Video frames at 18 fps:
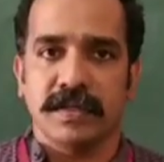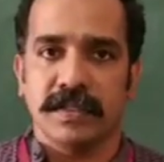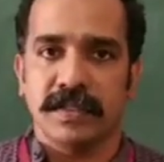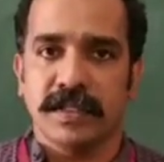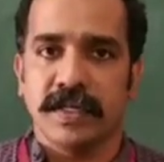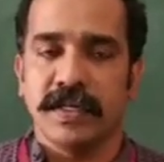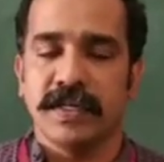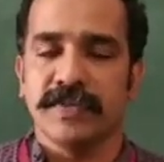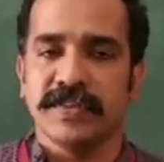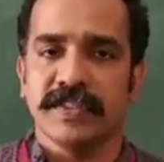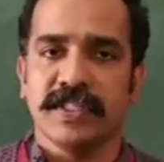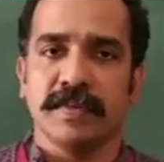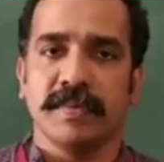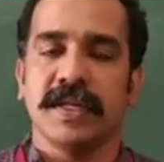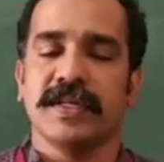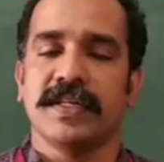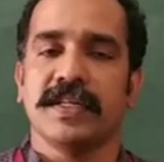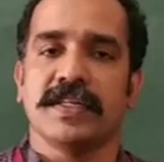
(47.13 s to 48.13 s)
the
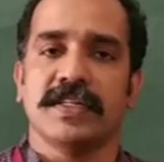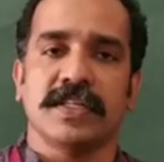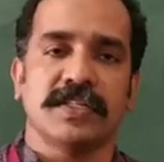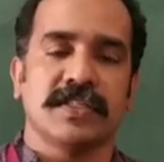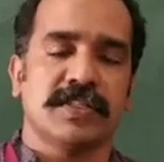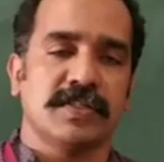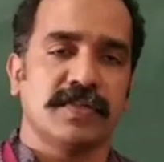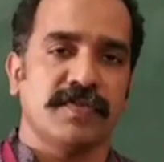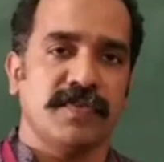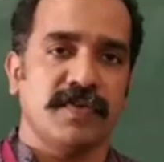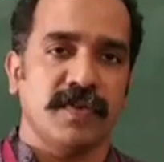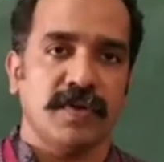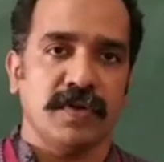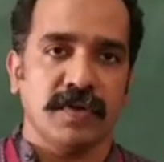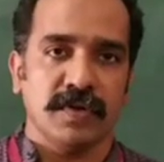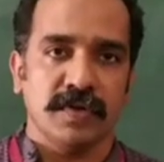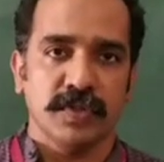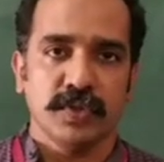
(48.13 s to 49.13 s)
divisibility test
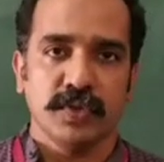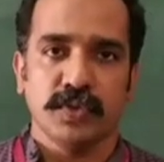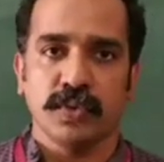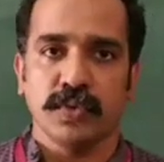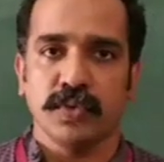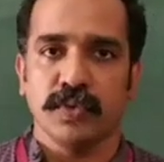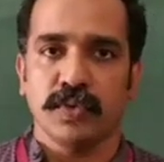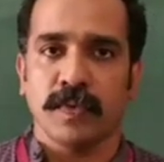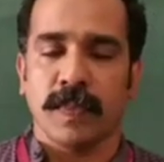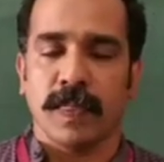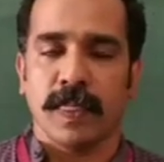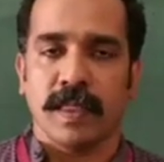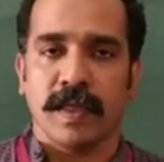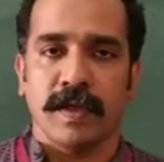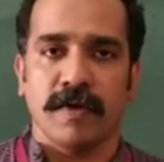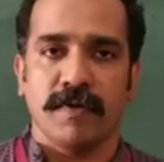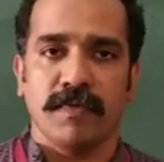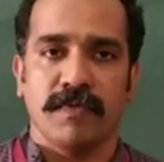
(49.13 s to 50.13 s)
for 2,
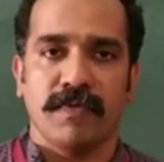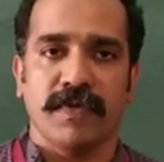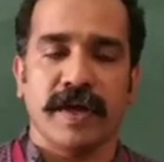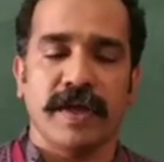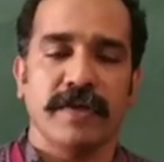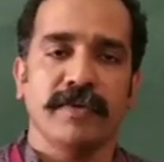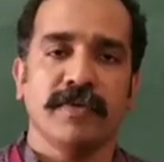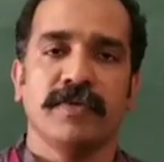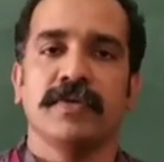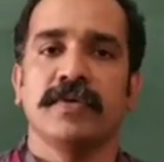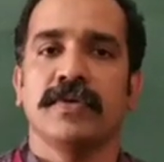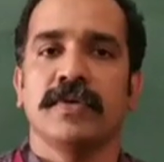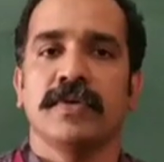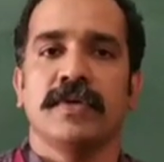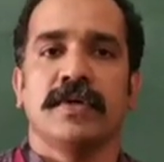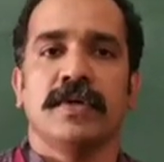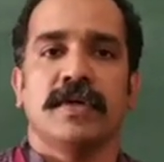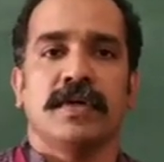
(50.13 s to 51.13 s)
5,
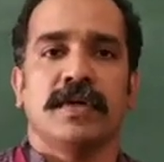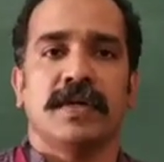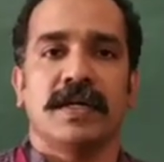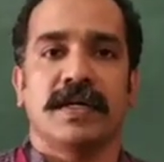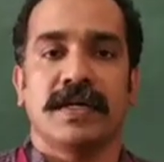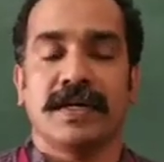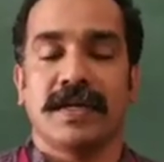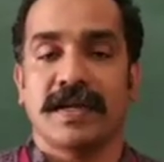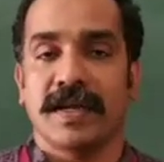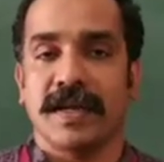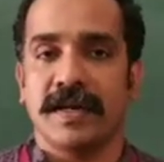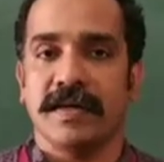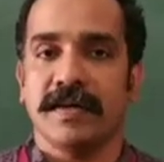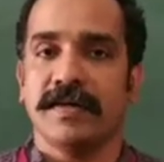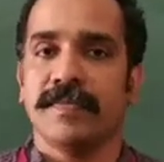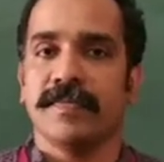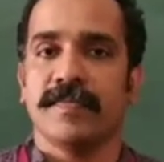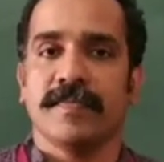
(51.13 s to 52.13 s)

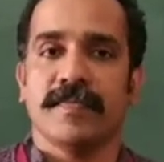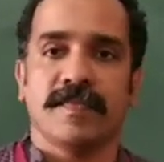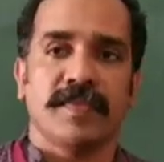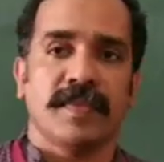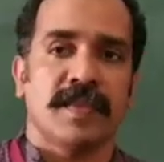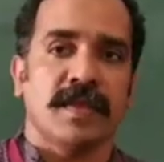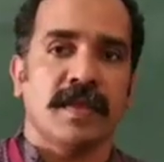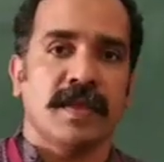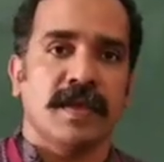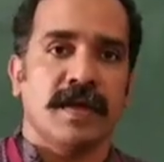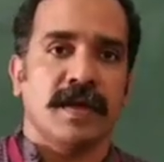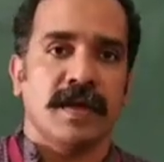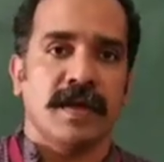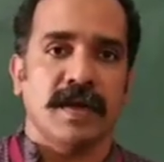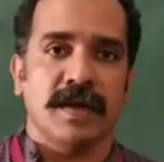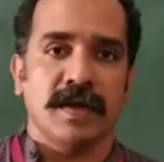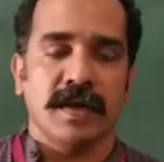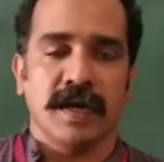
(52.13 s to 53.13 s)
10
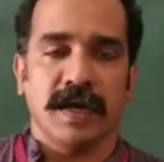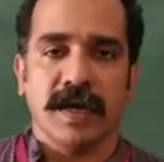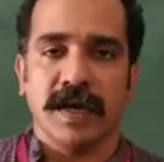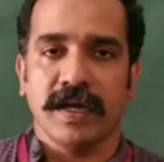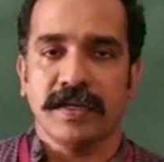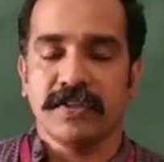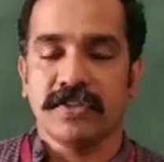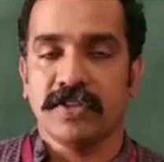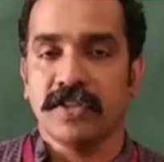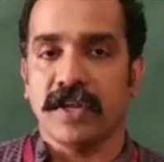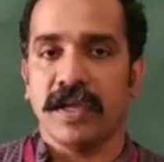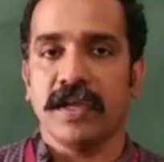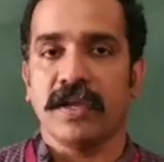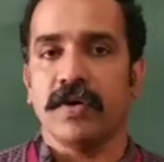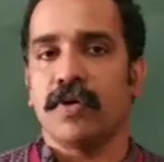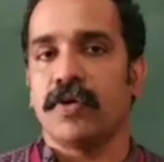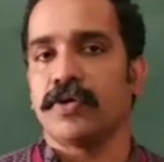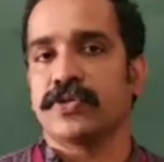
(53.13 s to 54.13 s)
and
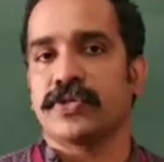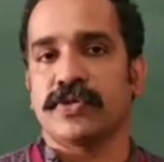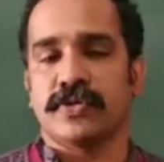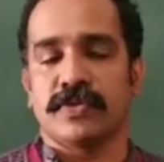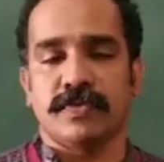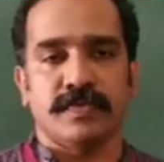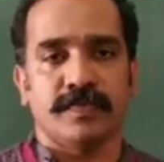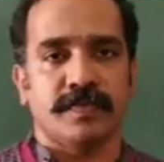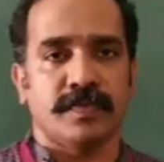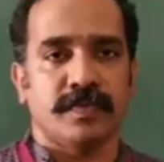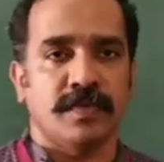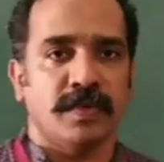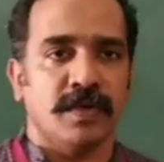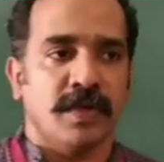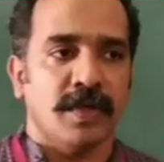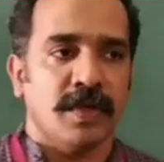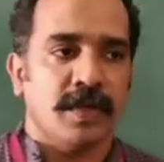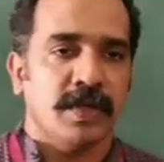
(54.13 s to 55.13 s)
3 also.
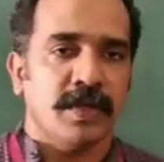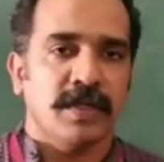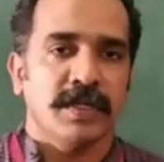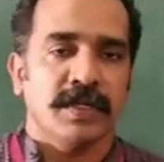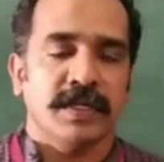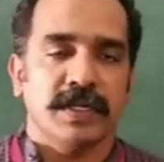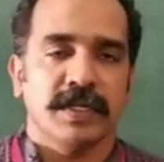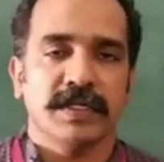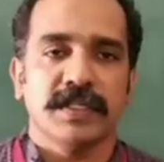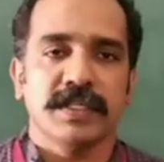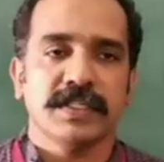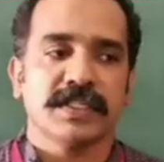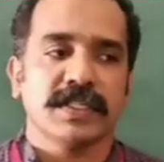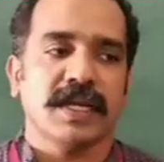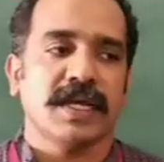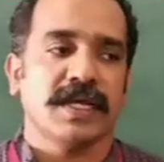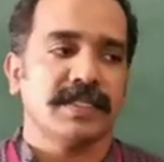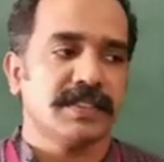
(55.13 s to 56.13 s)
In
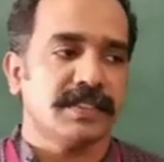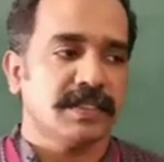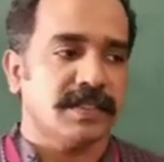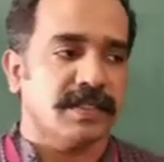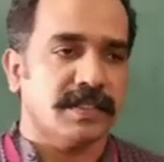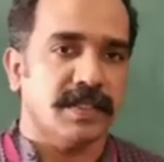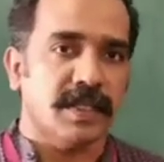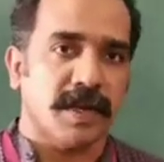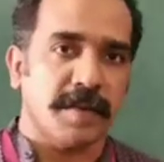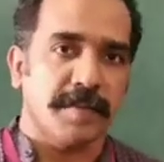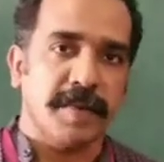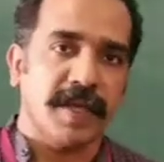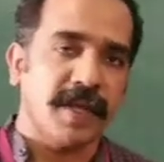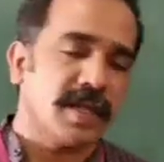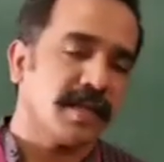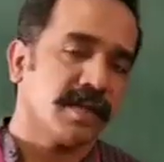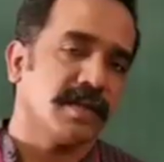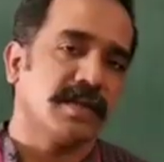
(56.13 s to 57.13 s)
this class the
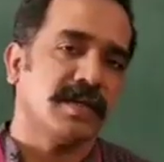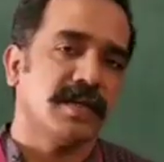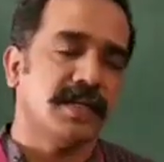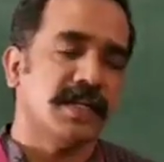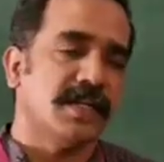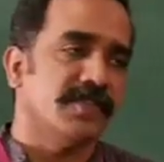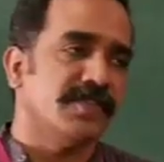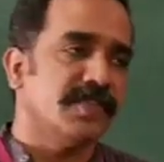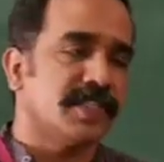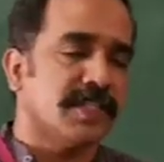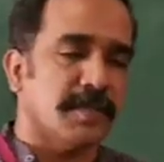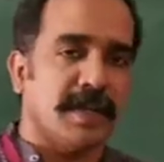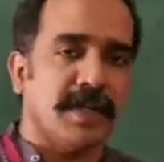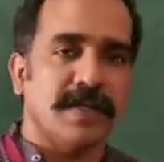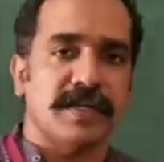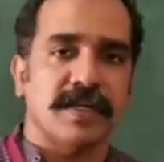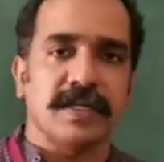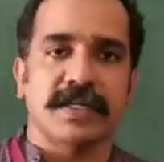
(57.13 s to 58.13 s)
remaining
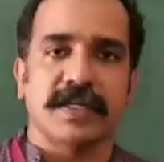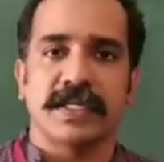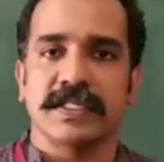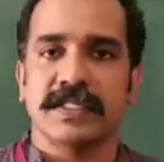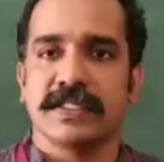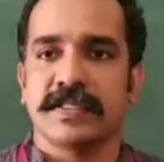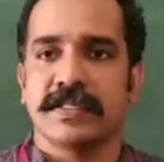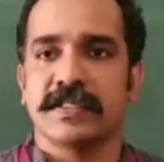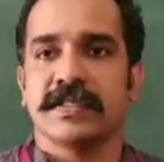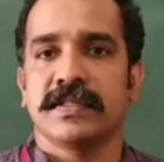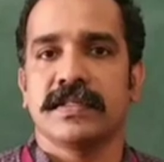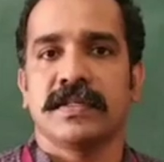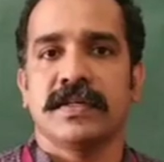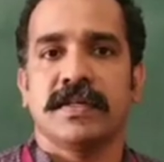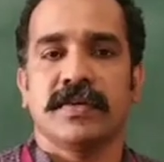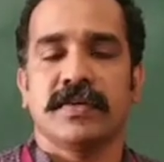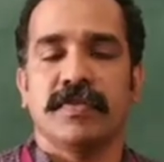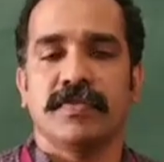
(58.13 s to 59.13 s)
divisibility test
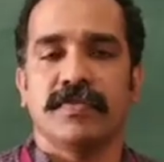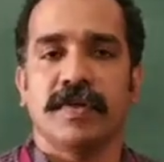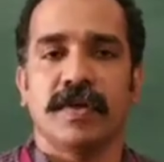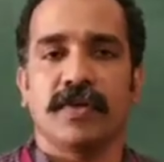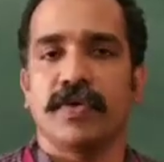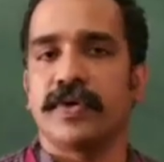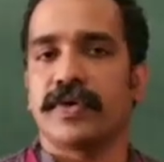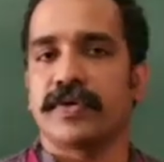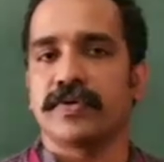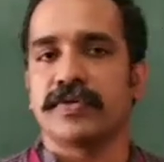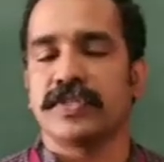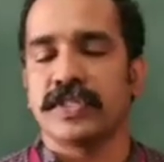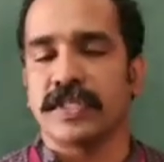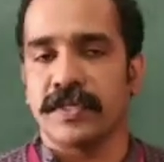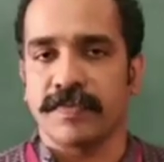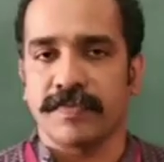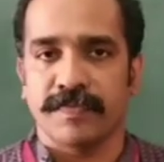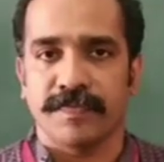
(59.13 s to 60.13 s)
we are going to see.